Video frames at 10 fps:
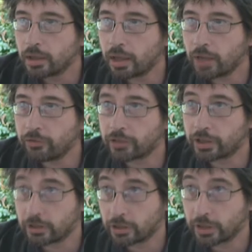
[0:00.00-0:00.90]
I have to
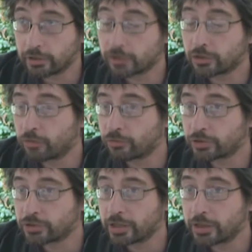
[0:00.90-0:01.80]
say, at this
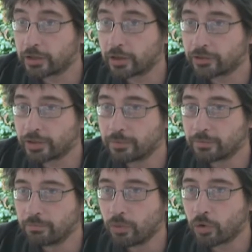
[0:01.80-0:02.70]
conference here, you know, I've
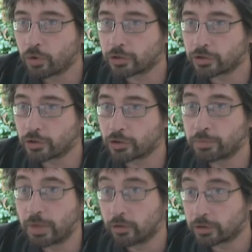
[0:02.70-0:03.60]
seen more discussion
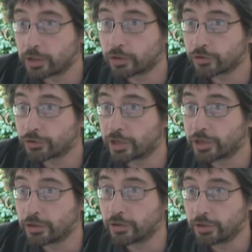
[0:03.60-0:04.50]
about alternative
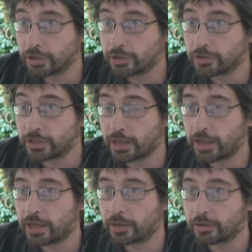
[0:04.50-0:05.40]
trade unions
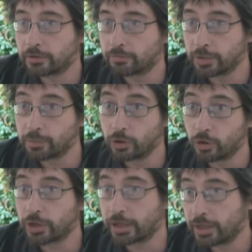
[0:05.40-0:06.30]
and people
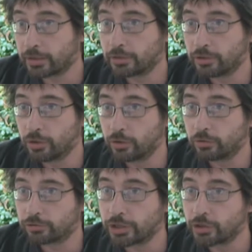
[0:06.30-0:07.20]
looking at, you know,
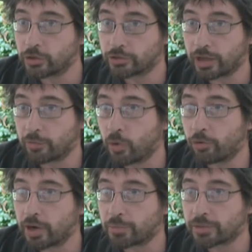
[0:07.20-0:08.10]
trade unions that are more
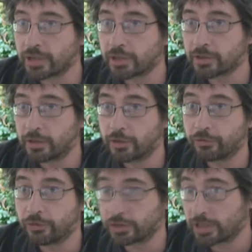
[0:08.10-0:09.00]
representative.
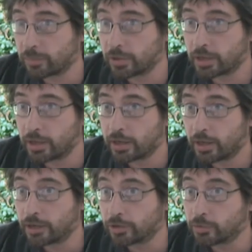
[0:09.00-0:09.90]
For example, the uh,
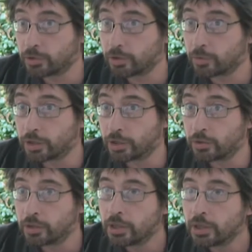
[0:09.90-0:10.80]
IWW.
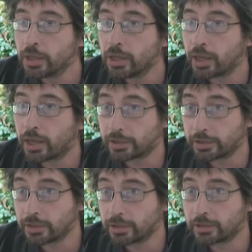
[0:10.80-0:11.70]
I
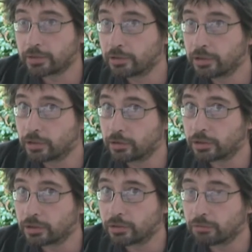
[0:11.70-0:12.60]
think, you know.
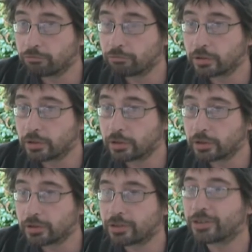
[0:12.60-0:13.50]
Would you explain
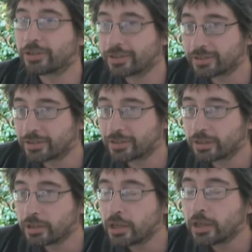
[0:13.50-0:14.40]
that to those
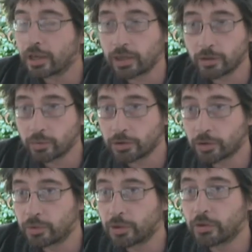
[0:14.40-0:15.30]
listening?
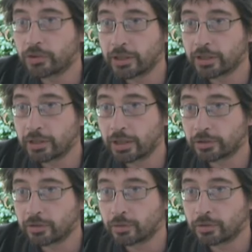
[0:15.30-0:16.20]
IWW is the
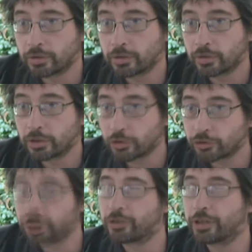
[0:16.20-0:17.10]
International
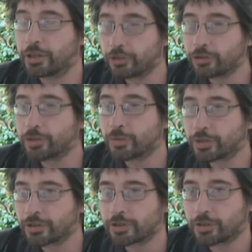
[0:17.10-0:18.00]
Industrial, sorry, Industrial
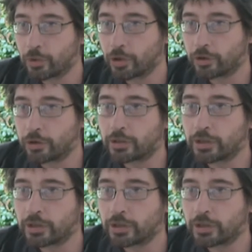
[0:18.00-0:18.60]
Workers of the World.